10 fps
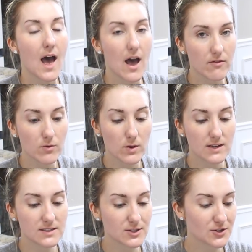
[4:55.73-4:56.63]
Everyone
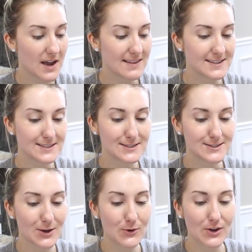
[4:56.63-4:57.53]
needs to try this. It's
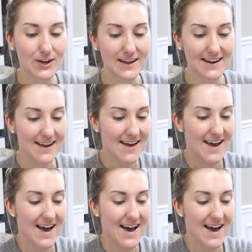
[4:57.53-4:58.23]
so good.